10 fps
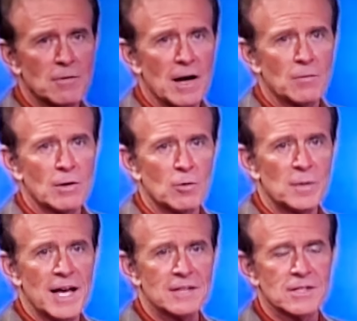in round one, we'll
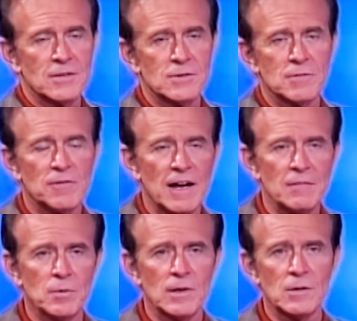be asking you some
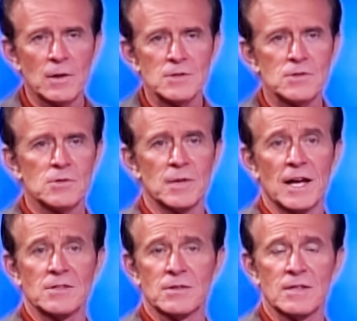five point questions. You'll be
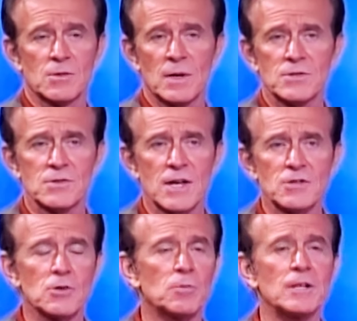answering these questions
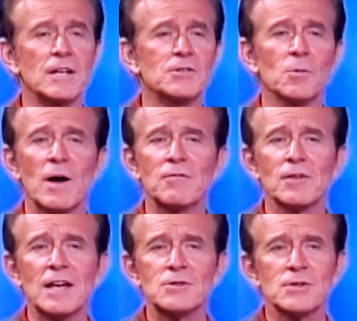as you predict your wife
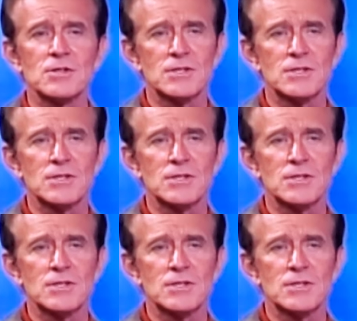will answer